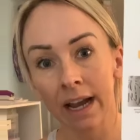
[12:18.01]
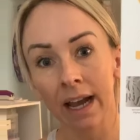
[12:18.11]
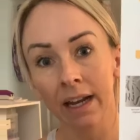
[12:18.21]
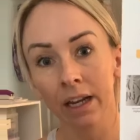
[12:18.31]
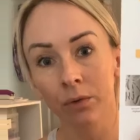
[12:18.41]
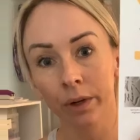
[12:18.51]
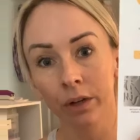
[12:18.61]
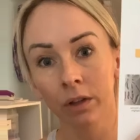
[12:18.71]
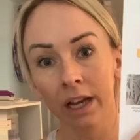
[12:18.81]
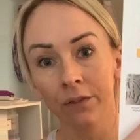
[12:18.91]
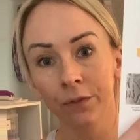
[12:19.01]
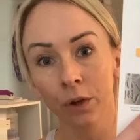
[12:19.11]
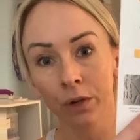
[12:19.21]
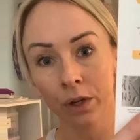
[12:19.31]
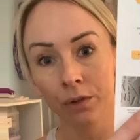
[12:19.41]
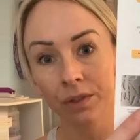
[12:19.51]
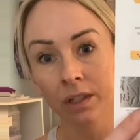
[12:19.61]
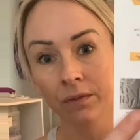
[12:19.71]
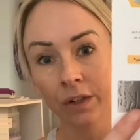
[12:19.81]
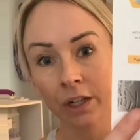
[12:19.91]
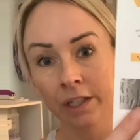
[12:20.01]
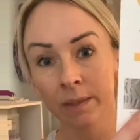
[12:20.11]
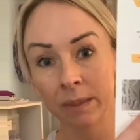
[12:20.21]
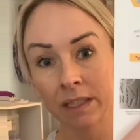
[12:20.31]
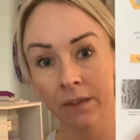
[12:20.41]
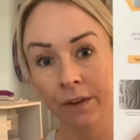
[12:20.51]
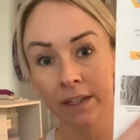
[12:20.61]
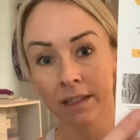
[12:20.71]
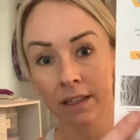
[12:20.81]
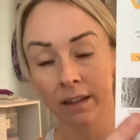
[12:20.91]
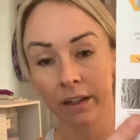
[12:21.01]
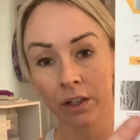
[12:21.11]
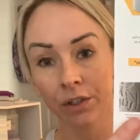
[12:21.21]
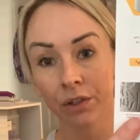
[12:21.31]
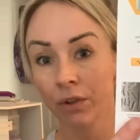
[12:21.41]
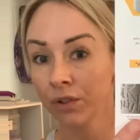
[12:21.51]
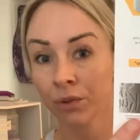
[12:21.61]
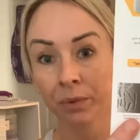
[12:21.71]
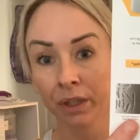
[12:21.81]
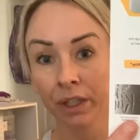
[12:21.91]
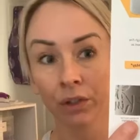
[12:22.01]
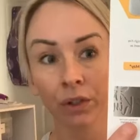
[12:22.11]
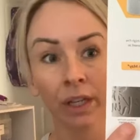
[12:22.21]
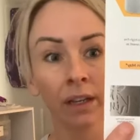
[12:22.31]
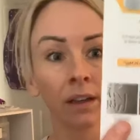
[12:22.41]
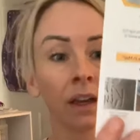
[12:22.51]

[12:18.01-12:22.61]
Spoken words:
adding real life photos and very specifics in here. So those are really good.